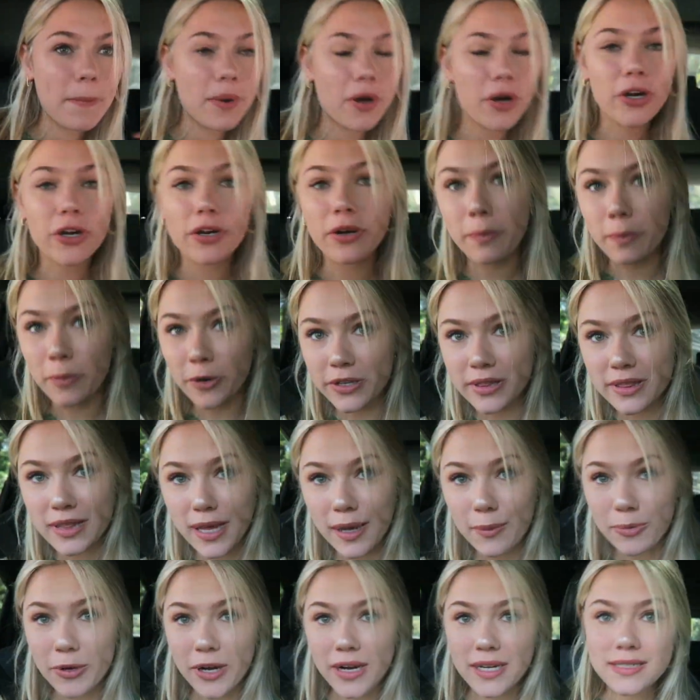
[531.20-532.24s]
part
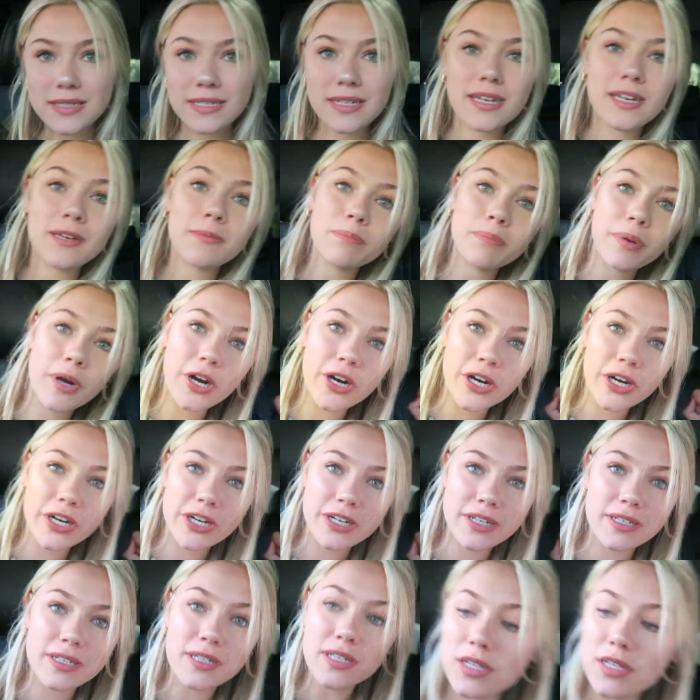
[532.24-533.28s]
birthday present, part